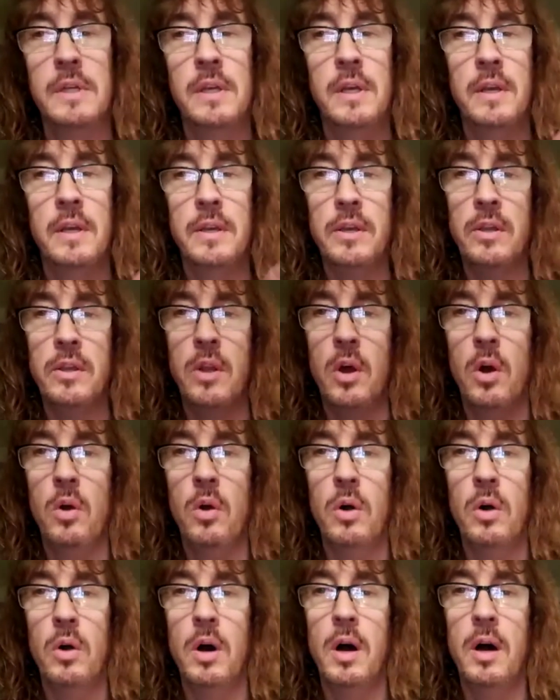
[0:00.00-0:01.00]

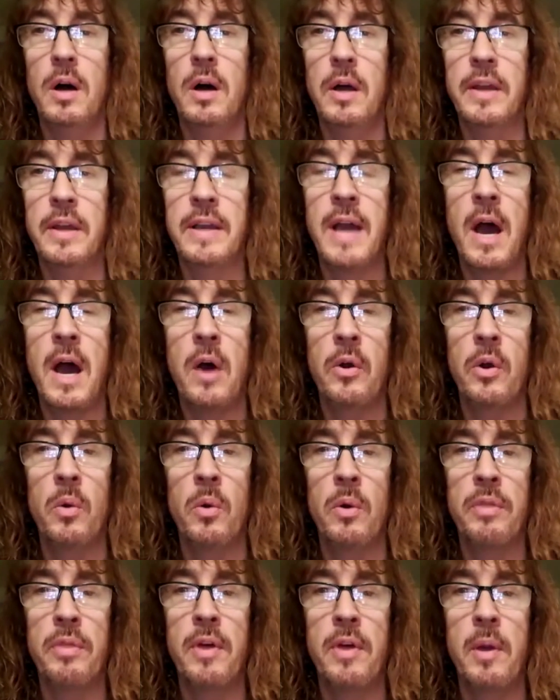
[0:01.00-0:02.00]
encounter
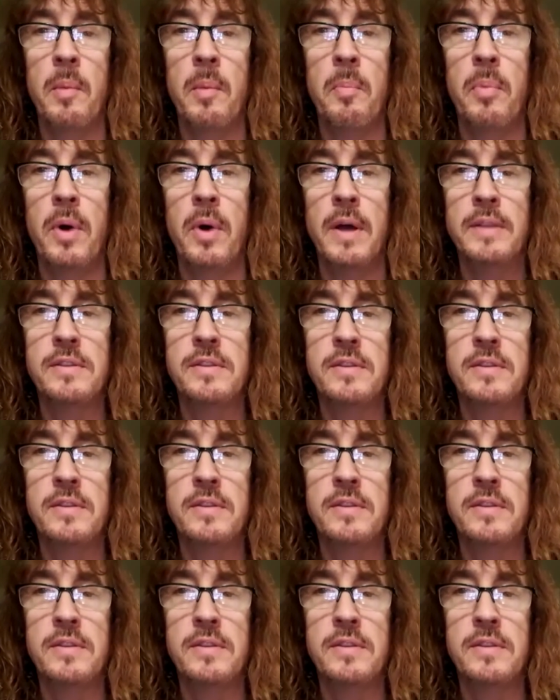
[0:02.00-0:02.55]
with him, but